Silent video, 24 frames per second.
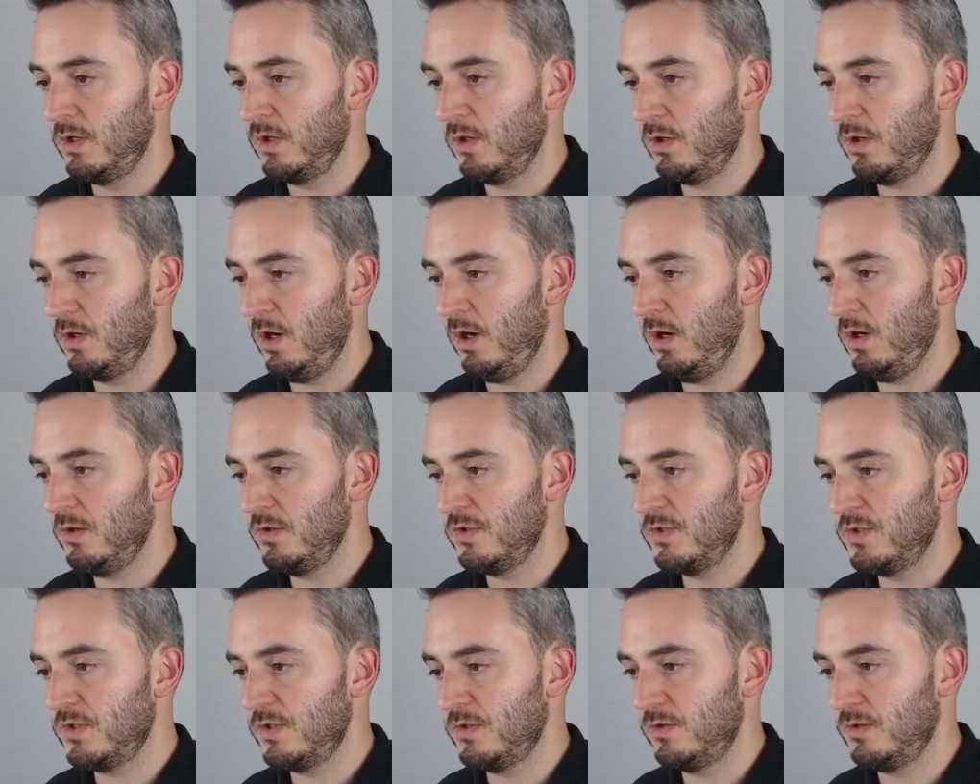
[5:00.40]

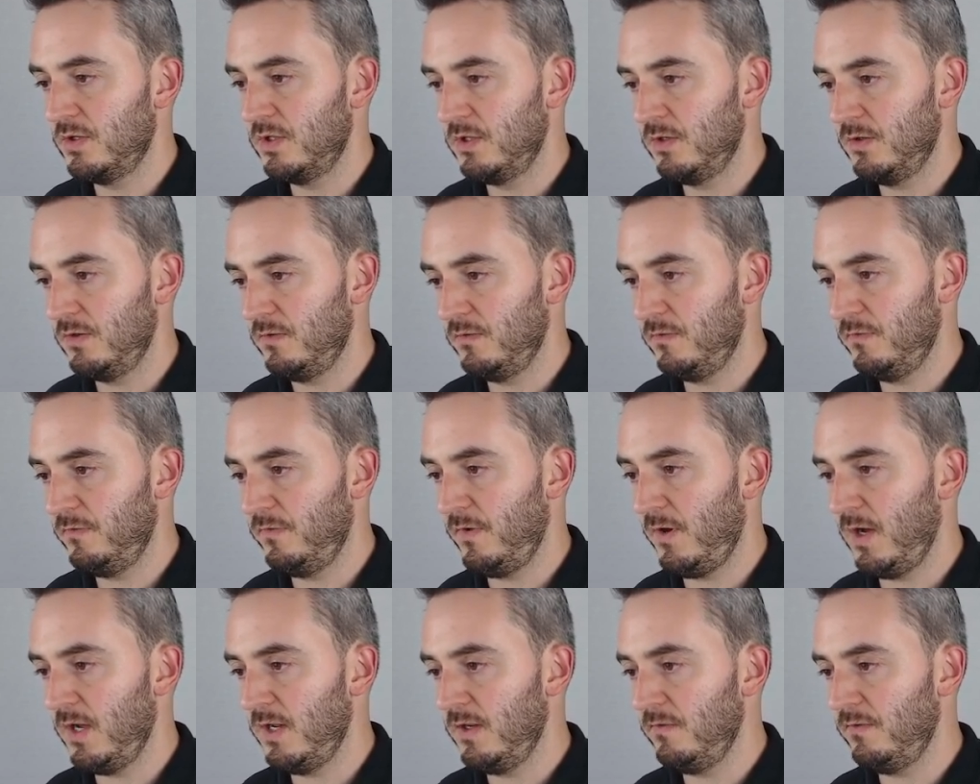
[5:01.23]
cos
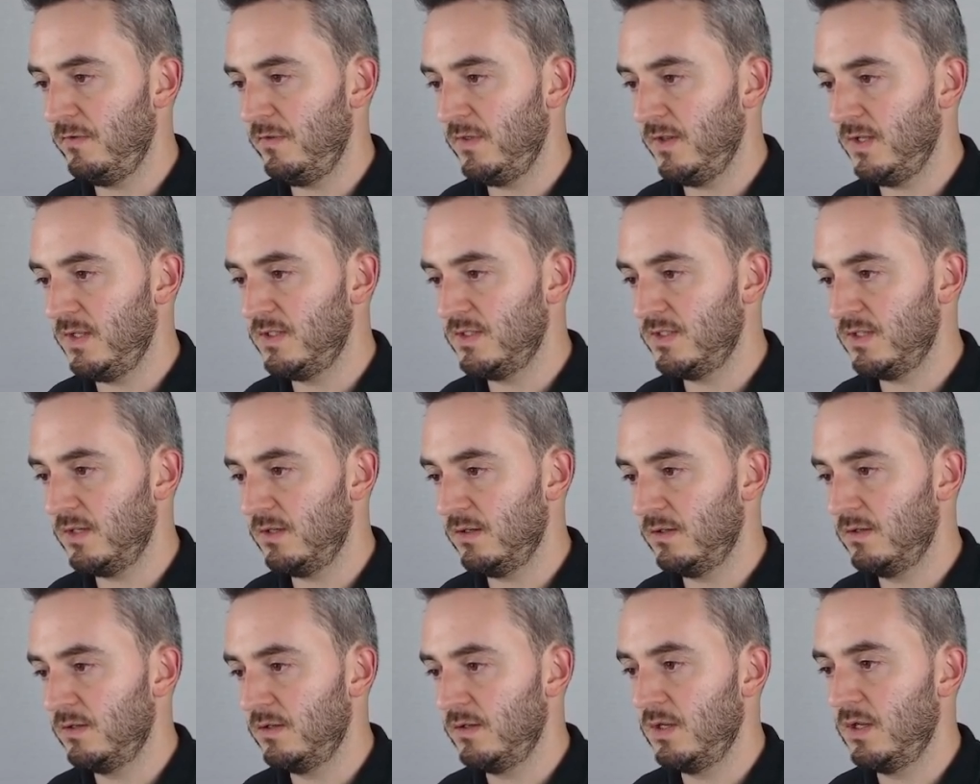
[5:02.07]
5 theta
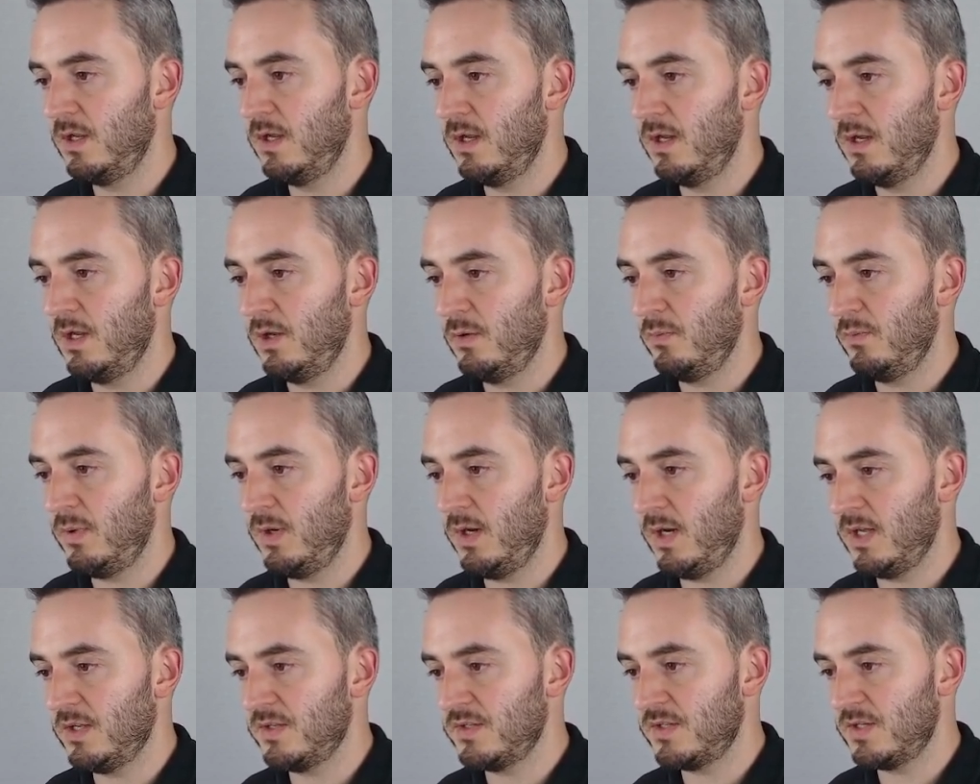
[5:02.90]

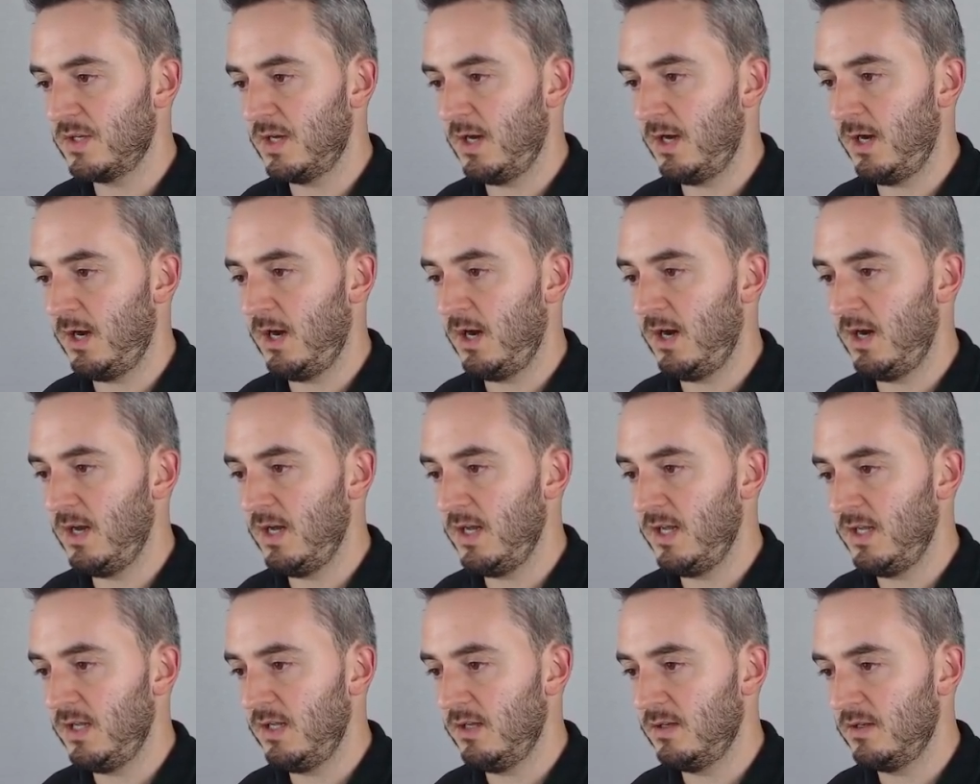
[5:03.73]
plus
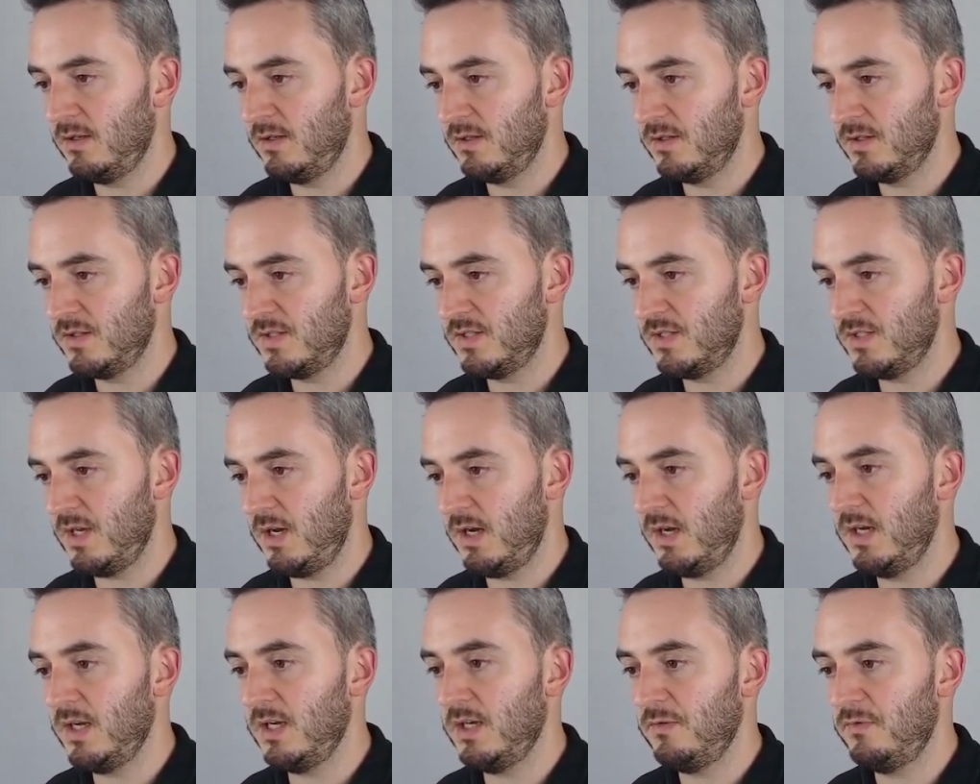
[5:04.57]
I
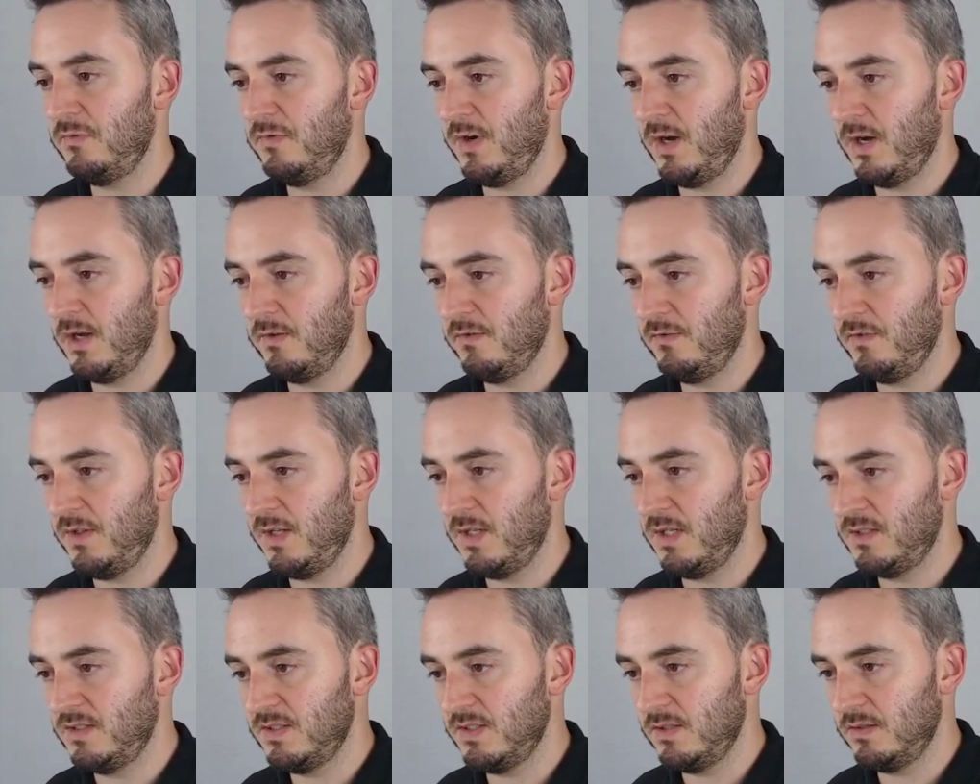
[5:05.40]
sine 5
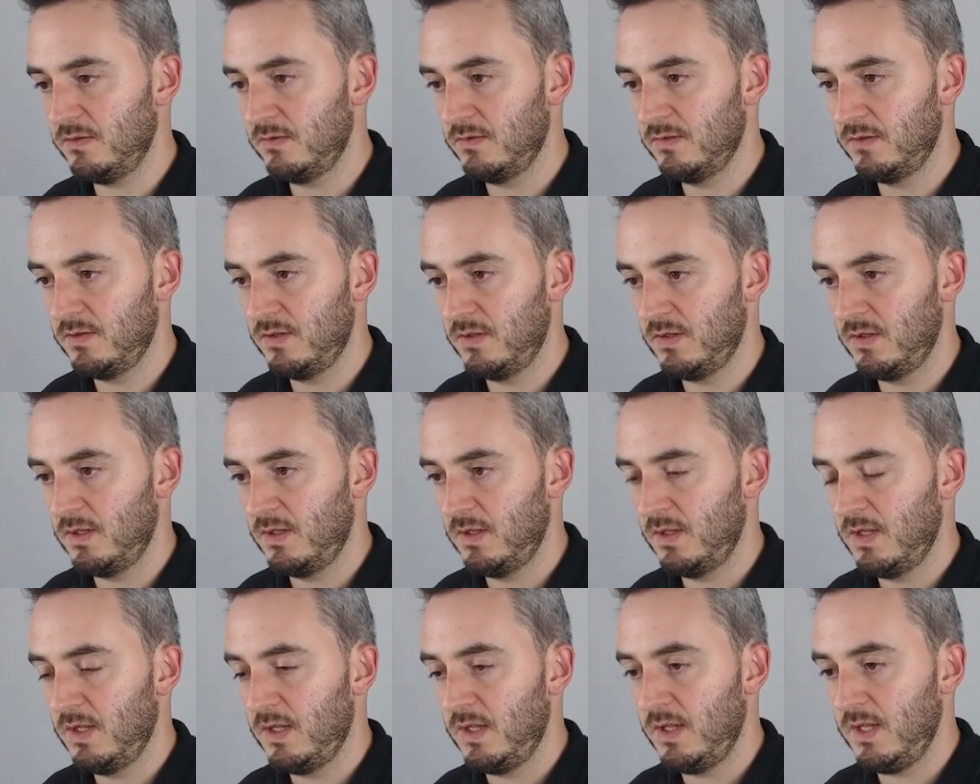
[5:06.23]
theta
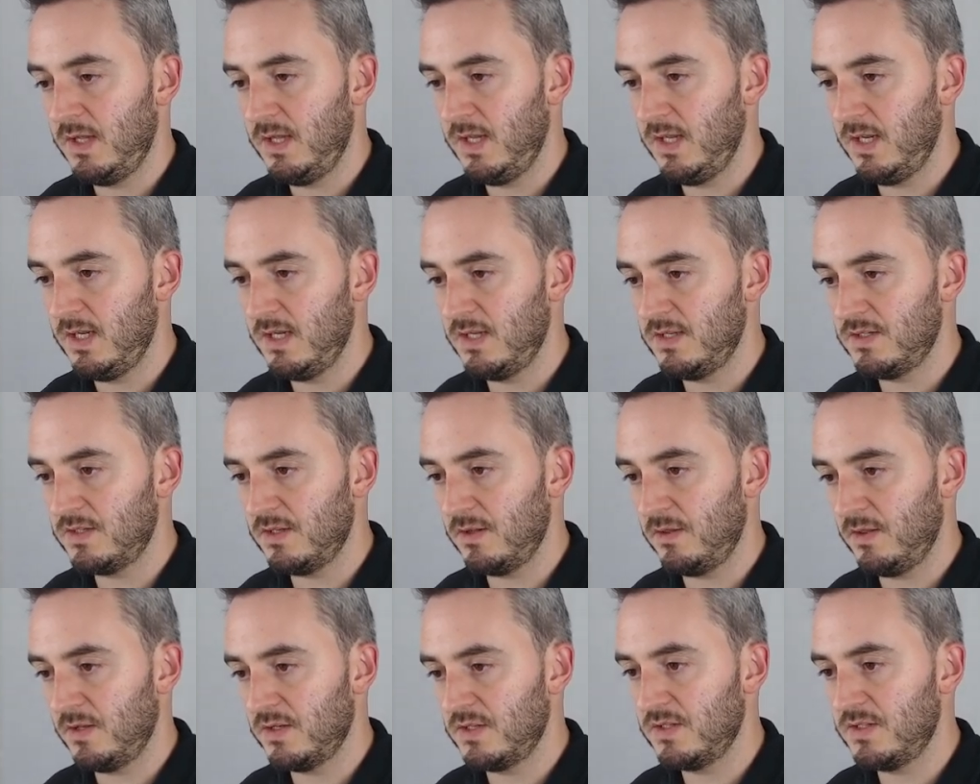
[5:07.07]
is
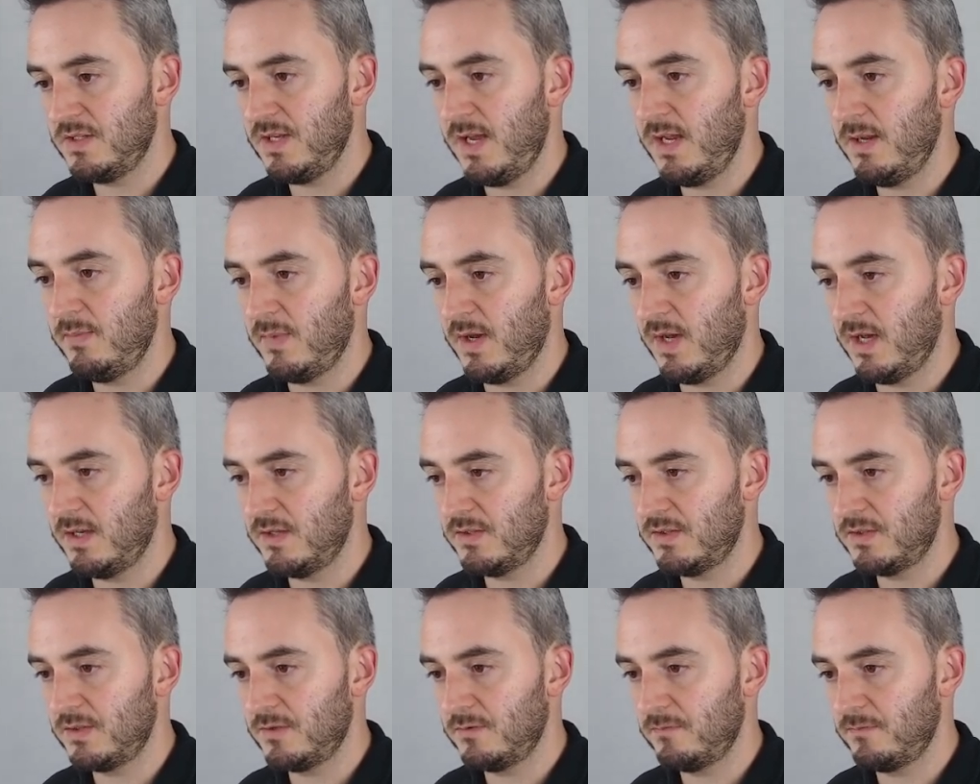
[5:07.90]
the same
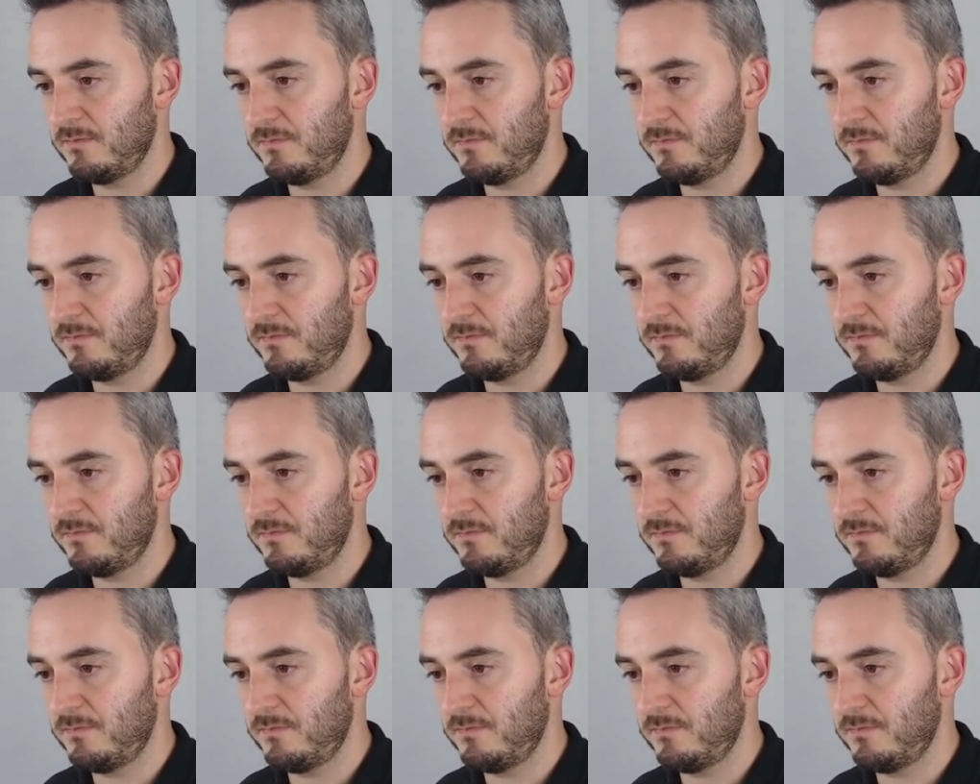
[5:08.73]
as